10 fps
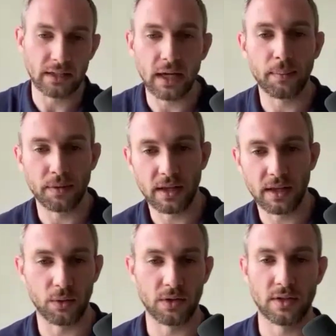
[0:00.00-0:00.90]
type of
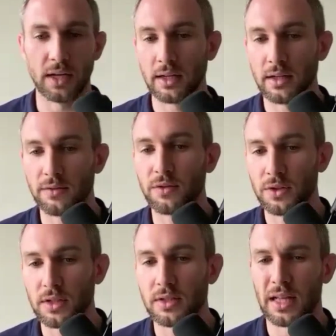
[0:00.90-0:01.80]
thing where it's like it feels
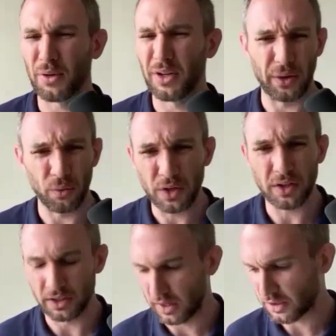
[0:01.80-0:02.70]
it's a lot more like real
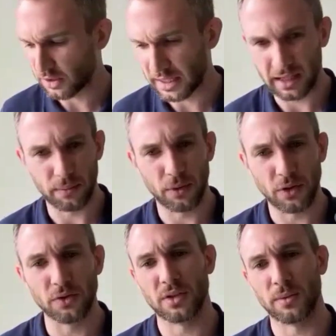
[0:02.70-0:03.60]
and you're actually getting a pulse
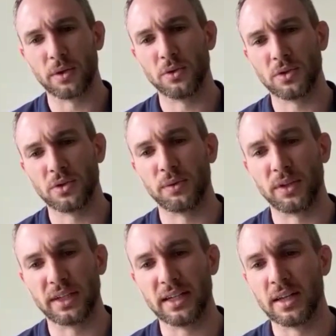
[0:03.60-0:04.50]
for someone who somebody
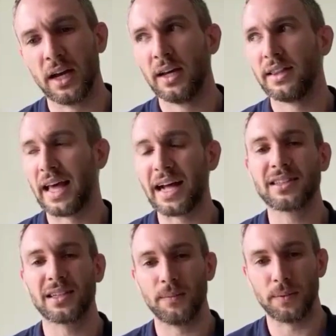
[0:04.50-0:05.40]
really is. That's
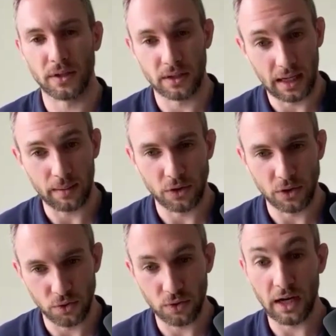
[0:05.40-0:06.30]
gonna build a lot more
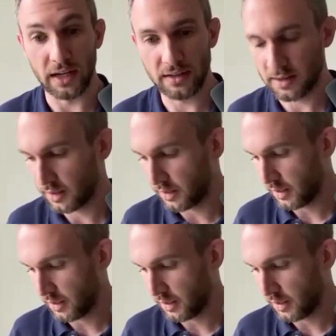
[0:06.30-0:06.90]
trust.